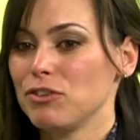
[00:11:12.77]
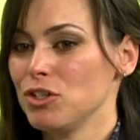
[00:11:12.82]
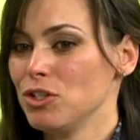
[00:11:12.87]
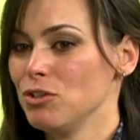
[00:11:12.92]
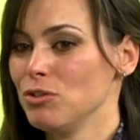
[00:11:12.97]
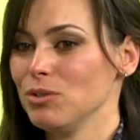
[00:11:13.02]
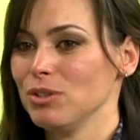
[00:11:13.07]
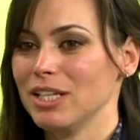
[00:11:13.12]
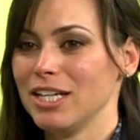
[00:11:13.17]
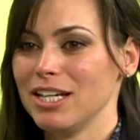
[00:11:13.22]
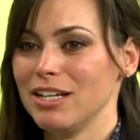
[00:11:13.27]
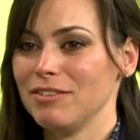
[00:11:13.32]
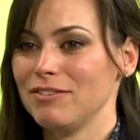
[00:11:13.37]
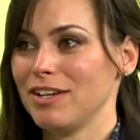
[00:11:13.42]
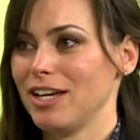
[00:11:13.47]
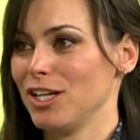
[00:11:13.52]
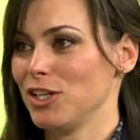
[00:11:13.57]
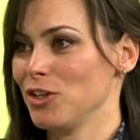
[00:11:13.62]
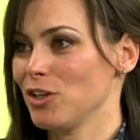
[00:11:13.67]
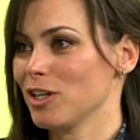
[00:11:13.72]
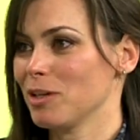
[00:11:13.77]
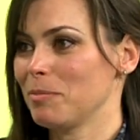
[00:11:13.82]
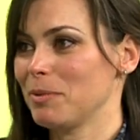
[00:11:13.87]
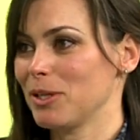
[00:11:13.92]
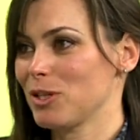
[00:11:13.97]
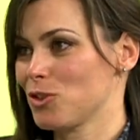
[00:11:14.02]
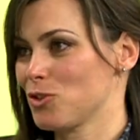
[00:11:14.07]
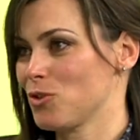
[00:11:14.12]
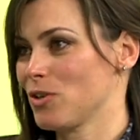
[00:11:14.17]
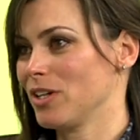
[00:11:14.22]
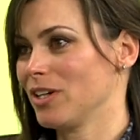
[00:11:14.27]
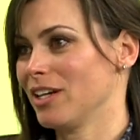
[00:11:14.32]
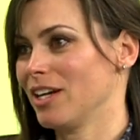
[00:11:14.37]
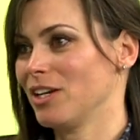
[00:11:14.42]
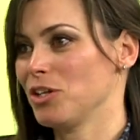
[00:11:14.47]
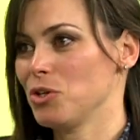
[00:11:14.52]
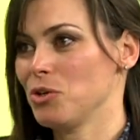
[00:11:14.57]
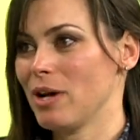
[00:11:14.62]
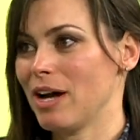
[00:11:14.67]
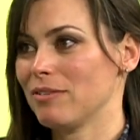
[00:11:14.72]
you live in Europe and Australia
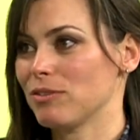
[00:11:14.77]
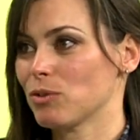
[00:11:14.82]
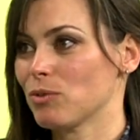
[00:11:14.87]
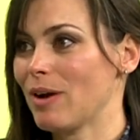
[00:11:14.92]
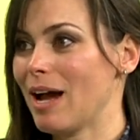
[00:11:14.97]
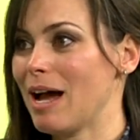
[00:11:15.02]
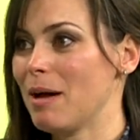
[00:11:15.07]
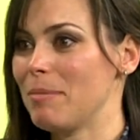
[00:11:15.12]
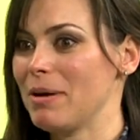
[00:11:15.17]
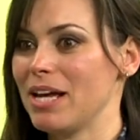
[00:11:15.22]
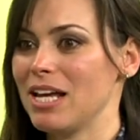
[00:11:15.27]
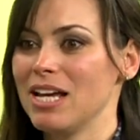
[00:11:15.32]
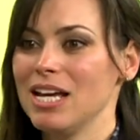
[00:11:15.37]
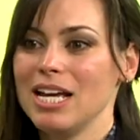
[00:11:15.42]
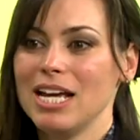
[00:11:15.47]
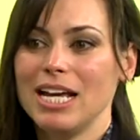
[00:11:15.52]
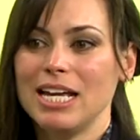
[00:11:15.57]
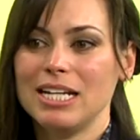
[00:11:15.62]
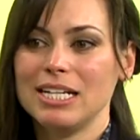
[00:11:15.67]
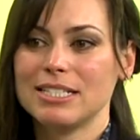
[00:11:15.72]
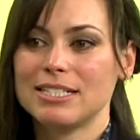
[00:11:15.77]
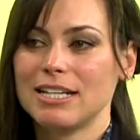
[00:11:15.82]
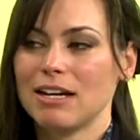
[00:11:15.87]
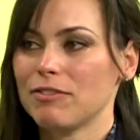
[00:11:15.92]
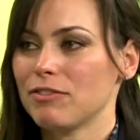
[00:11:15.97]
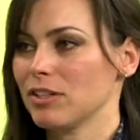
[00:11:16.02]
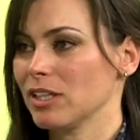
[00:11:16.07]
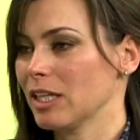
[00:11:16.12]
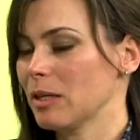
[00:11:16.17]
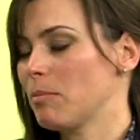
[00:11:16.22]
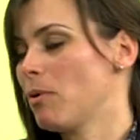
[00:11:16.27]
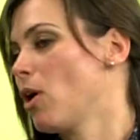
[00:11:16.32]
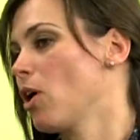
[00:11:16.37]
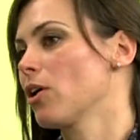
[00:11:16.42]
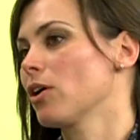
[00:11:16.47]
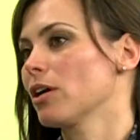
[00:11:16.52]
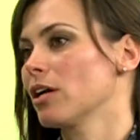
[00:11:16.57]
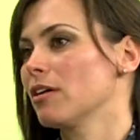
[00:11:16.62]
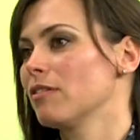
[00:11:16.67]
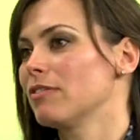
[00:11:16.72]
and you have a rabbit, it is definitely
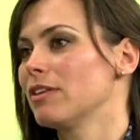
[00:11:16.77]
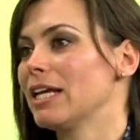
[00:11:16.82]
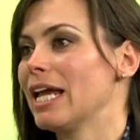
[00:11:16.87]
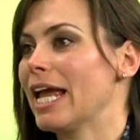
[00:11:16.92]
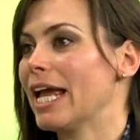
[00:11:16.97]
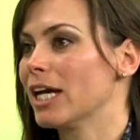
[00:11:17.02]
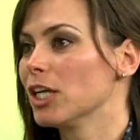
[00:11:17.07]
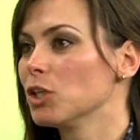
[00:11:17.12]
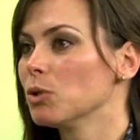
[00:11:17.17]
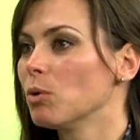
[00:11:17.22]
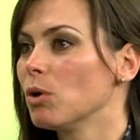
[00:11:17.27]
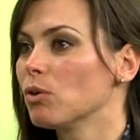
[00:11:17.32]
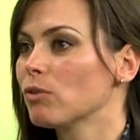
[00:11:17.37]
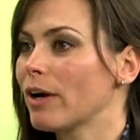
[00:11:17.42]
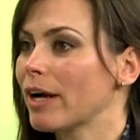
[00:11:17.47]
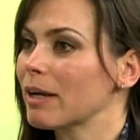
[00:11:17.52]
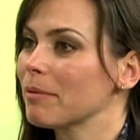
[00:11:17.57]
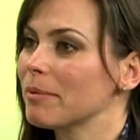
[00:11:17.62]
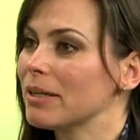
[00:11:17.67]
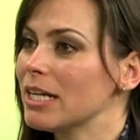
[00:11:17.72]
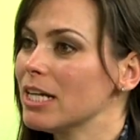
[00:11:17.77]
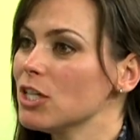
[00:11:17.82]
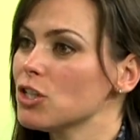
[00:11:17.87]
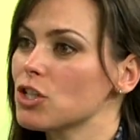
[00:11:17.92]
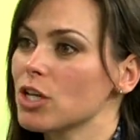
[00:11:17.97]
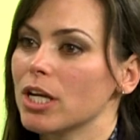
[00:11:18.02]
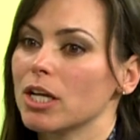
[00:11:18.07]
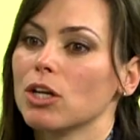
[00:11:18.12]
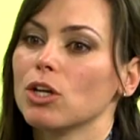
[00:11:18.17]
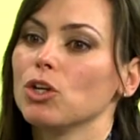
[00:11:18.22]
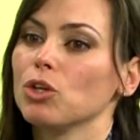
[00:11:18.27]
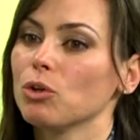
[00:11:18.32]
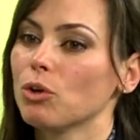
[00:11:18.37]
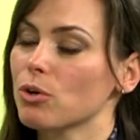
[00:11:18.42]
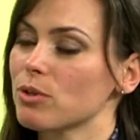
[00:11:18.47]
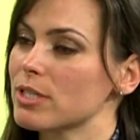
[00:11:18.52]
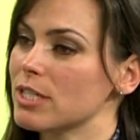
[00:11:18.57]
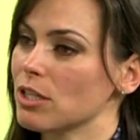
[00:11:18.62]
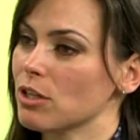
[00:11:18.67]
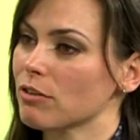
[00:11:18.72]
part of the annual recommendation. You go
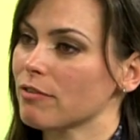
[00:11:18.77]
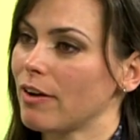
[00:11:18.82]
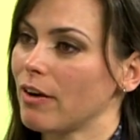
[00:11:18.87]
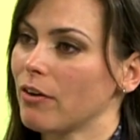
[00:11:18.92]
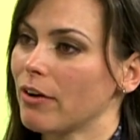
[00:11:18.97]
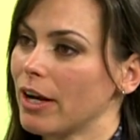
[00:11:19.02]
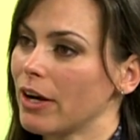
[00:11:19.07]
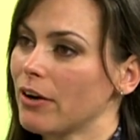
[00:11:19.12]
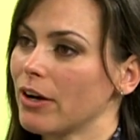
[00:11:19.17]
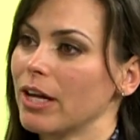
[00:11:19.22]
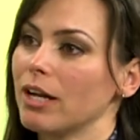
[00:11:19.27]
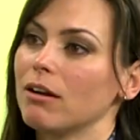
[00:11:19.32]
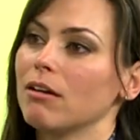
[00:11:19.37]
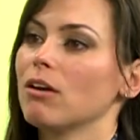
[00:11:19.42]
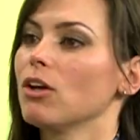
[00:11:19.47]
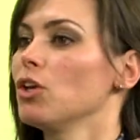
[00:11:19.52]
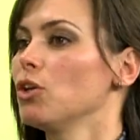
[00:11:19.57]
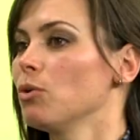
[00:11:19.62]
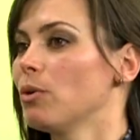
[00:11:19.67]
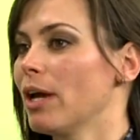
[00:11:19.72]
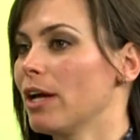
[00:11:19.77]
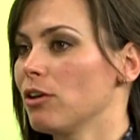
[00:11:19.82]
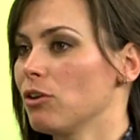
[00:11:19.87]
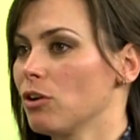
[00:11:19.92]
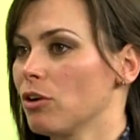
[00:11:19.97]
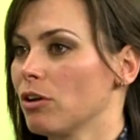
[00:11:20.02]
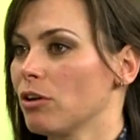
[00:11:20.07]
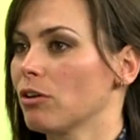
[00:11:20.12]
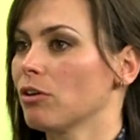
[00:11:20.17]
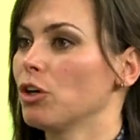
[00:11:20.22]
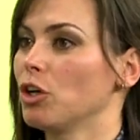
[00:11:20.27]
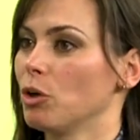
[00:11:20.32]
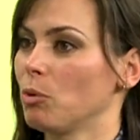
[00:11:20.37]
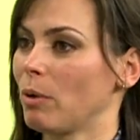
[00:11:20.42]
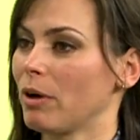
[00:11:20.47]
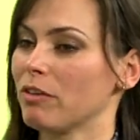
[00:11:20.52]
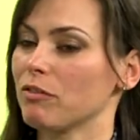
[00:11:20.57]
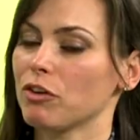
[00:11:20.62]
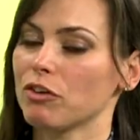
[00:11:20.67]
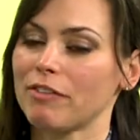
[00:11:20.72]
see your veterinarian, you get your, you know,
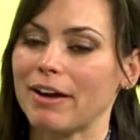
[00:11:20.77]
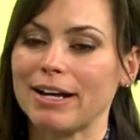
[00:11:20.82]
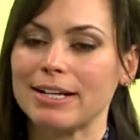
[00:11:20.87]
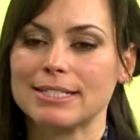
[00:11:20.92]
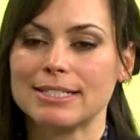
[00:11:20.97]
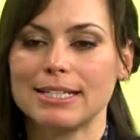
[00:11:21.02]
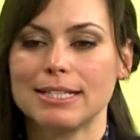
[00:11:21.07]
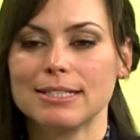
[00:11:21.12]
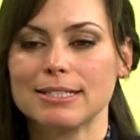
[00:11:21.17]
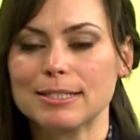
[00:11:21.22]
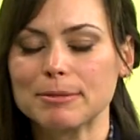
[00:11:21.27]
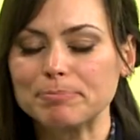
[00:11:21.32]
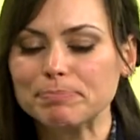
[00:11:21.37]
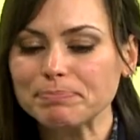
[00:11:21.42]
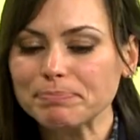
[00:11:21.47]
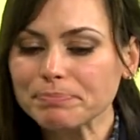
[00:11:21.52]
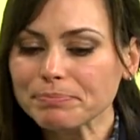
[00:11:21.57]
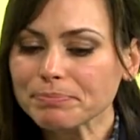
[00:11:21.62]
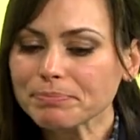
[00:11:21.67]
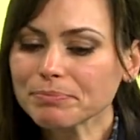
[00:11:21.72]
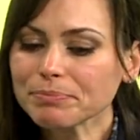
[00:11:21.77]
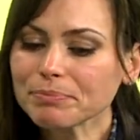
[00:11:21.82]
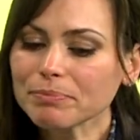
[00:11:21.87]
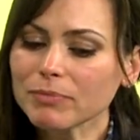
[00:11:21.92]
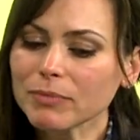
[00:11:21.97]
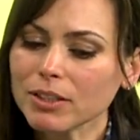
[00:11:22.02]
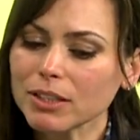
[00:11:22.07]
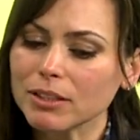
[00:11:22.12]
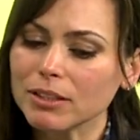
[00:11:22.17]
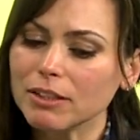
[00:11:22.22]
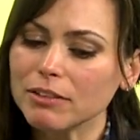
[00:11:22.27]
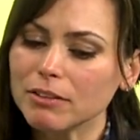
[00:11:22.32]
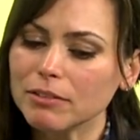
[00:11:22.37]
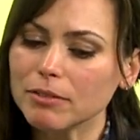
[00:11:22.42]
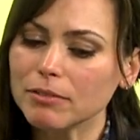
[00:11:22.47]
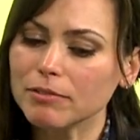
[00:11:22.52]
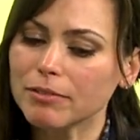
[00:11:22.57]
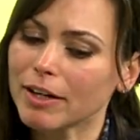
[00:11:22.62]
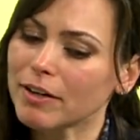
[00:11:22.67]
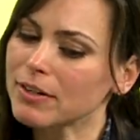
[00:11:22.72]
one of your vaccines
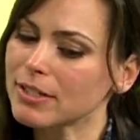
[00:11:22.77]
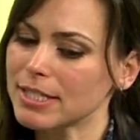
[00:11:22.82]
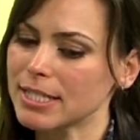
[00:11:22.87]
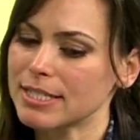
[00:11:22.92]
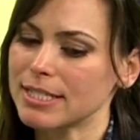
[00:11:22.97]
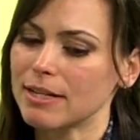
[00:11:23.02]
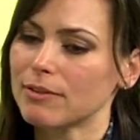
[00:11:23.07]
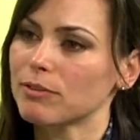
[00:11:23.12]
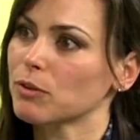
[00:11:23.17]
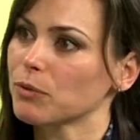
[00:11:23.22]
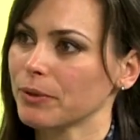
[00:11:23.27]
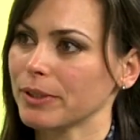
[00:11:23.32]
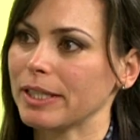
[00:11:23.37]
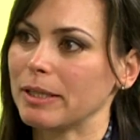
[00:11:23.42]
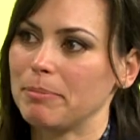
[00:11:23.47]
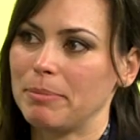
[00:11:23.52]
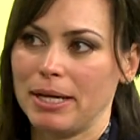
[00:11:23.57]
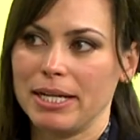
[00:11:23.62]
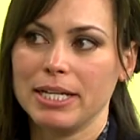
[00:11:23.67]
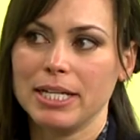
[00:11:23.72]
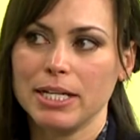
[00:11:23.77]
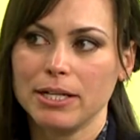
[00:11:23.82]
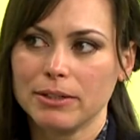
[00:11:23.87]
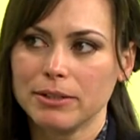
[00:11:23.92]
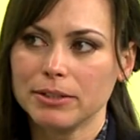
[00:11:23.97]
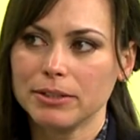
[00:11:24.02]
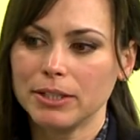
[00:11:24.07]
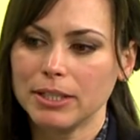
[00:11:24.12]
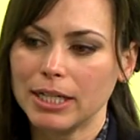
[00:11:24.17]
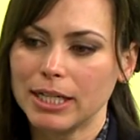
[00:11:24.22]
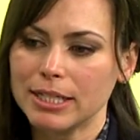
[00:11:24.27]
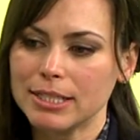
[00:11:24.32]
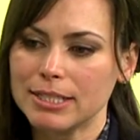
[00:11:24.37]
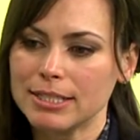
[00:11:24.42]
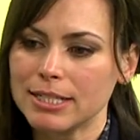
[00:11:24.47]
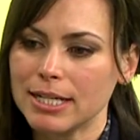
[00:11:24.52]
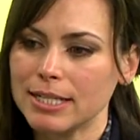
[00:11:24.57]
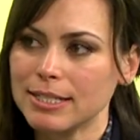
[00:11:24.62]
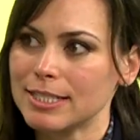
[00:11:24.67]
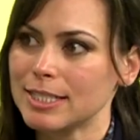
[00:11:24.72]
the virus has never really been here in the United
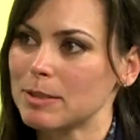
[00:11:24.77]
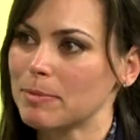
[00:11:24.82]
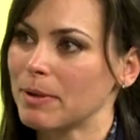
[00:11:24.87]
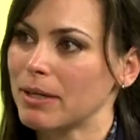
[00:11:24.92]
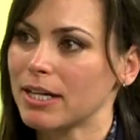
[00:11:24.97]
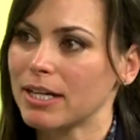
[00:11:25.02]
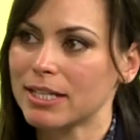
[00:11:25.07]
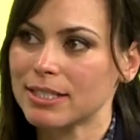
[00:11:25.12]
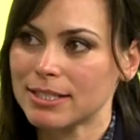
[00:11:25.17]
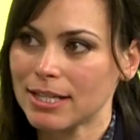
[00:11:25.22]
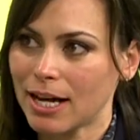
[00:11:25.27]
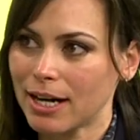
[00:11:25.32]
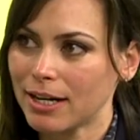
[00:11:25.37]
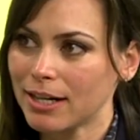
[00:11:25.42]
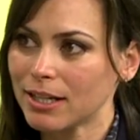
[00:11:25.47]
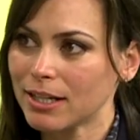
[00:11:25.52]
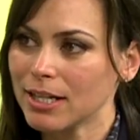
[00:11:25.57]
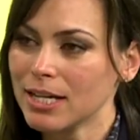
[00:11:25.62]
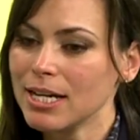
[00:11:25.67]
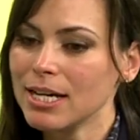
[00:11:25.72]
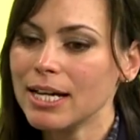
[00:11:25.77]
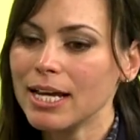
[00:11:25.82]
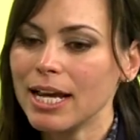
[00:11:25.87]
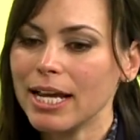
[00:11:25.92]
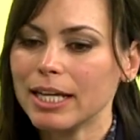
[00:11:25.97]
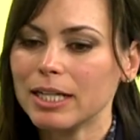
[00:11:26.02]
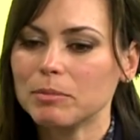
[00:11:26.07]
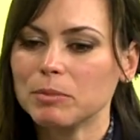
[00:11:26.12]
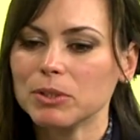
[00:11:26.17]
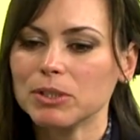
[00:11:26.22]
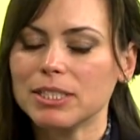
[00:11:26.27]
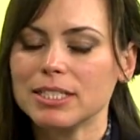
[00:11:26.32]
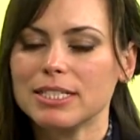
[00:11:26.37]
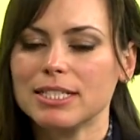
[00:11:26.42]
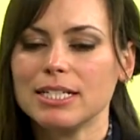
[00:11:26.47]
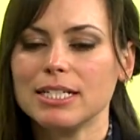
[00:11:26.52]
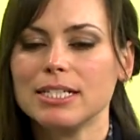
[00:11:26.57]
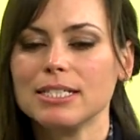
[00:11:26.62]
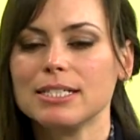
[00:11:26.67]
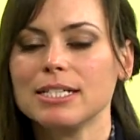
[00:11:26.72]
States. It's been an exotic animal
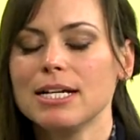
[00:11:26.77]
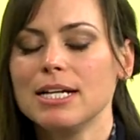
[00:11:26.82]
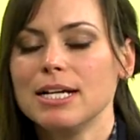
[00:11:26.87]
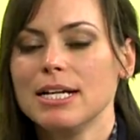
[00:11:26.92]
disease.